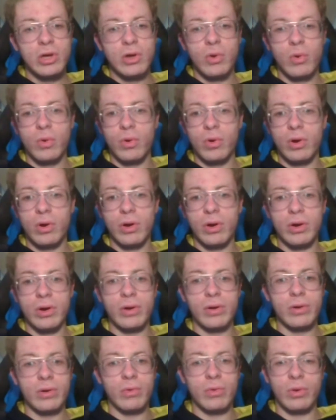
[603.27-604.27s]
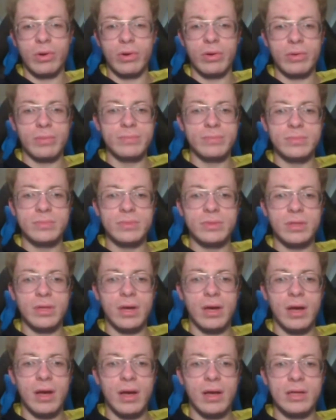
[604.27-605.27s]
or
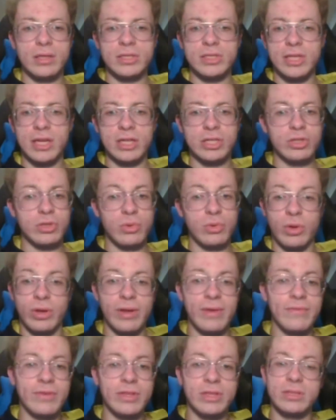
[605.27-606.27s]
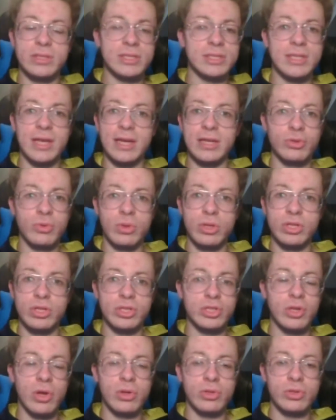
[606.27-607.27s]
or even sexual
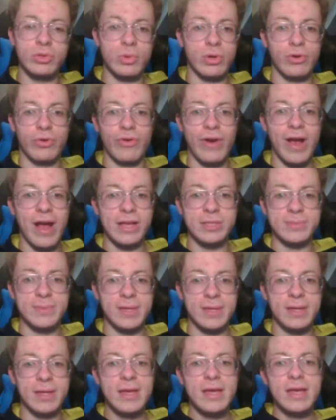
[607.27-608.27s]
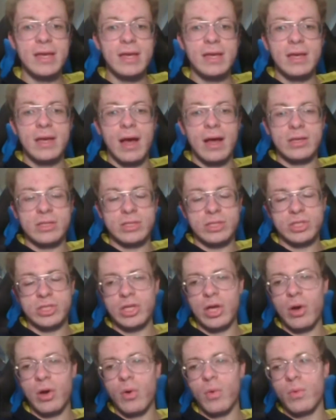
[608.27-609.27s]
assault or harassment.
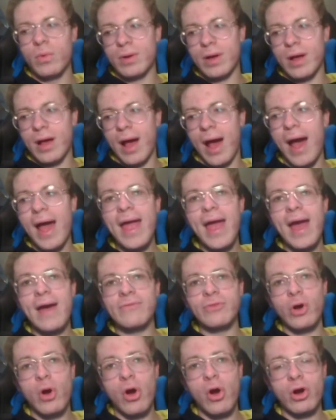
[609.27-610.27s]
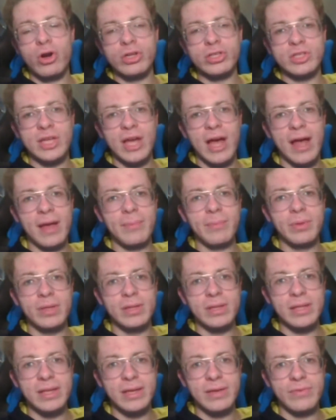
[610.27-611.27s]
So I have a hard time
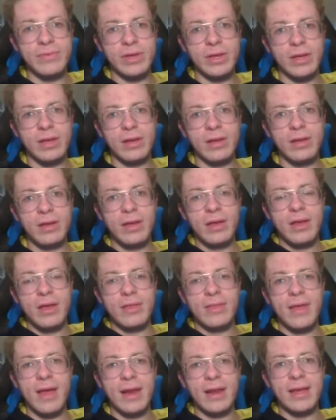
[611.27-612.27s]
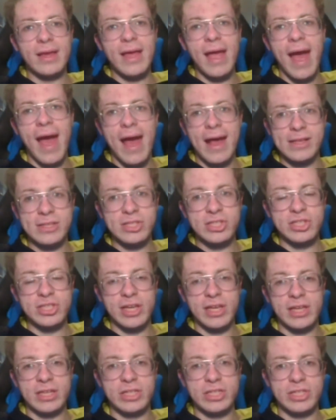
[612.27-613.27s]
believing that he has
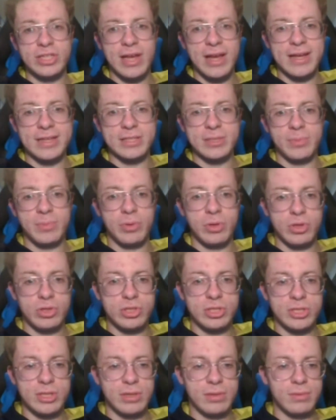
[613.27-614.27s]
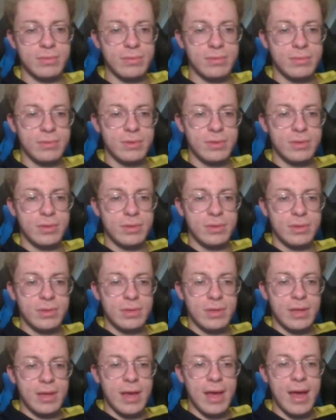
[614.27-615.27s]
changed as a person.
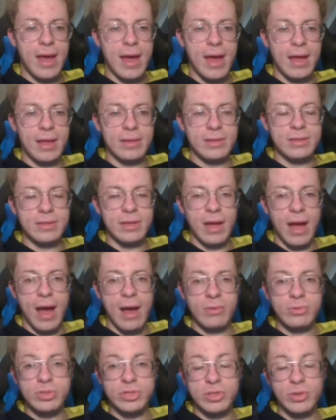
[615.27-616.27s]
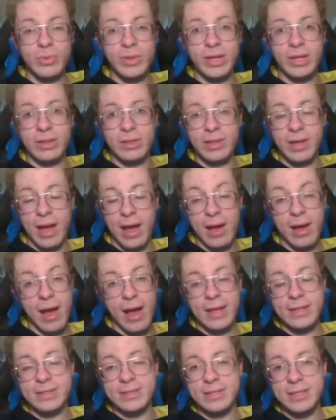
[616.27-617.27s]
And
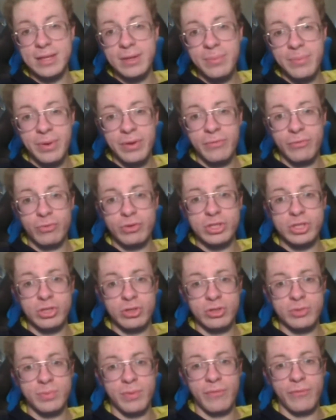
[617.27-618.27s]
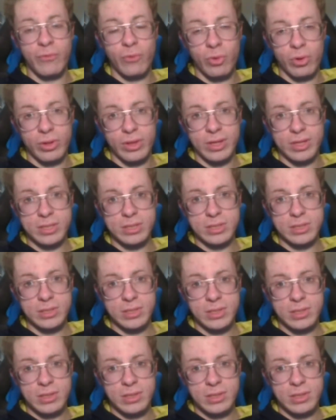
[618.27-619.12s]
I did a bit of research before this,